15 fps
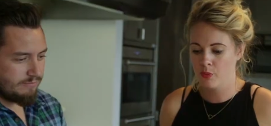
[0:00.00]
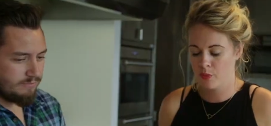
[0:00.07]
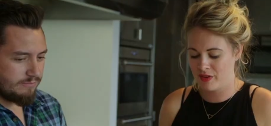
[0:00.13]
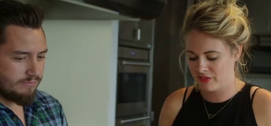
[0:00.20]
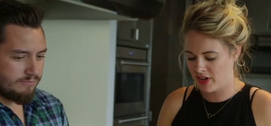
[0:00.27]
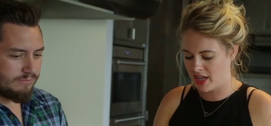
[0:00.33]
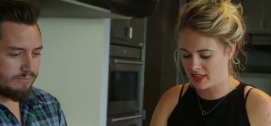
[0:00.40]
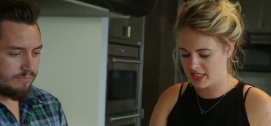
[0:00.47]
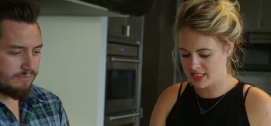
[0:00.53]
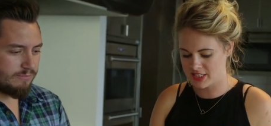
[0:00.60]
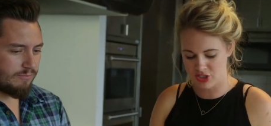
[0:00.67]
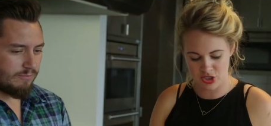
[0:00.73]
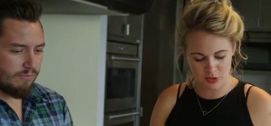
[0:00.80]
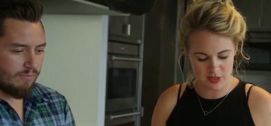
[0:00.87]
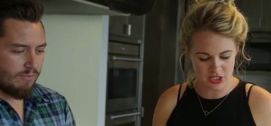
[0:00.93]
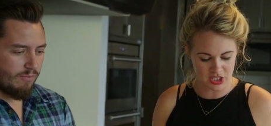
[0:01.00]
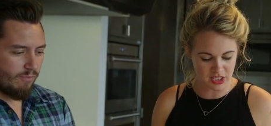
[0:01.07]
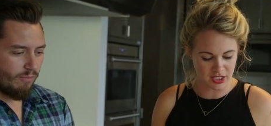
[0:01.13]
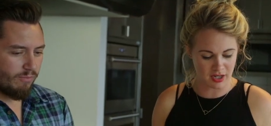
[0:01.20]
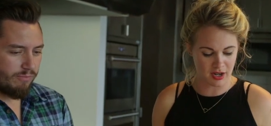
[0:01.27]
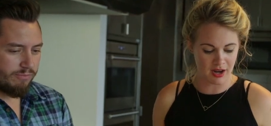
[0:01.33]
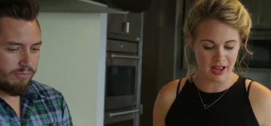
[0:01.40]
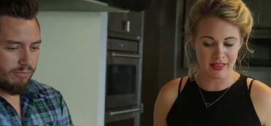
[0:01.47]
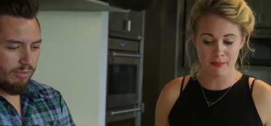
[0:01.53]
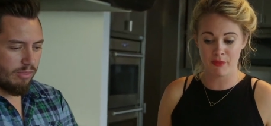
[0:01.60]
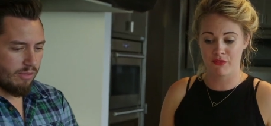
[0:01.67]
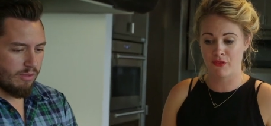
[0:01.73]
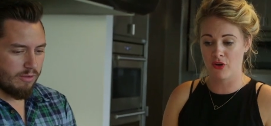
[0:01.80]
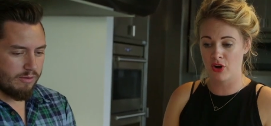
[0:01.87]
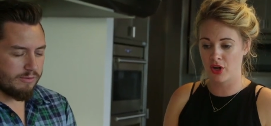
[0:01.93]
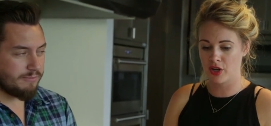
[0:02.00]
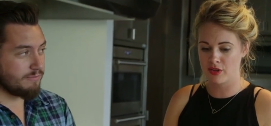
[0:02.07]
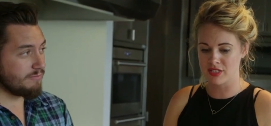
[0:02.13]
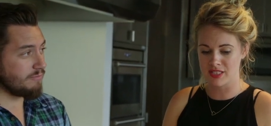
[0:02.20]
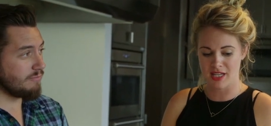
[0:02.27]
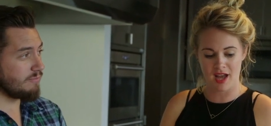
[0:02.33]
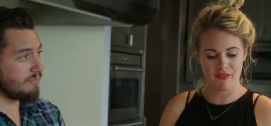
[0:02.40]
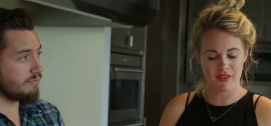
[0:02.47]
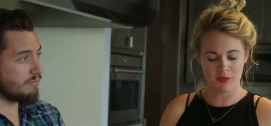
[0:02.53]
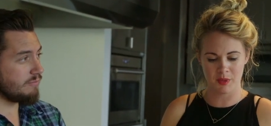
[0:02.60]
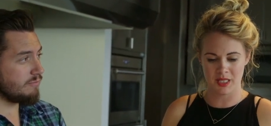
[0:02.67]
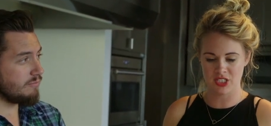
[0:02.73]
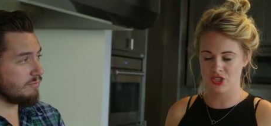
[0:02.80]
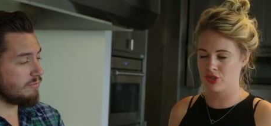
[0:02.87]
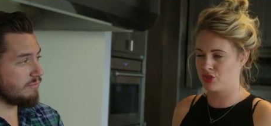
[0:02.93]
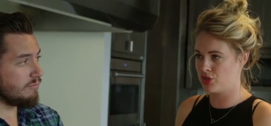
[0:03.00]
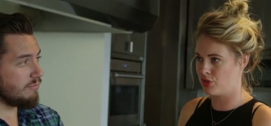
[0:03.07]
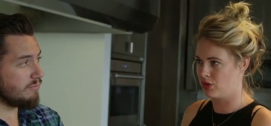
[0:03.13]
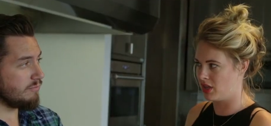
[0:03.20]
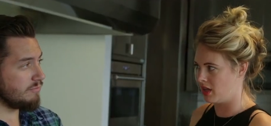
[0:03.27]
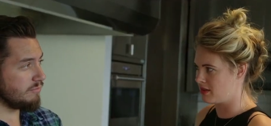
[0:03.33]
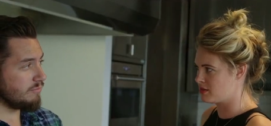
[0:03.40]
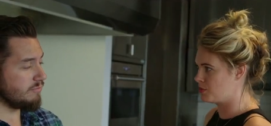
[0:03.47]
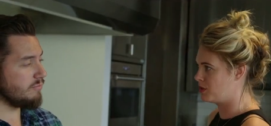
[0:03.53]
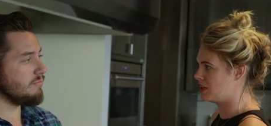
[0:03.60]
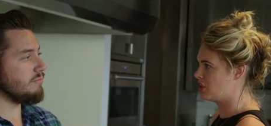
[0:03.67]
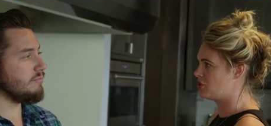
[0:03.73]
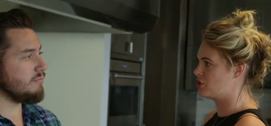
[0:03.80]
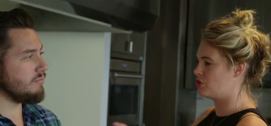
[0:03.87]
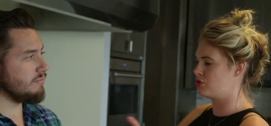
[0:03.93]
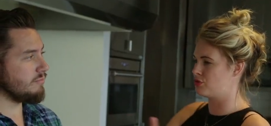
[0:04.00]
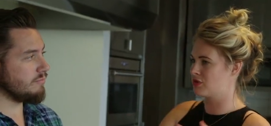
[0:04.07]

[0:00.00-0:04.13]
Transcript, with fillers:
Speaker 1: We've got this situation here, and before it goes in the oven, we need to do two things. We need to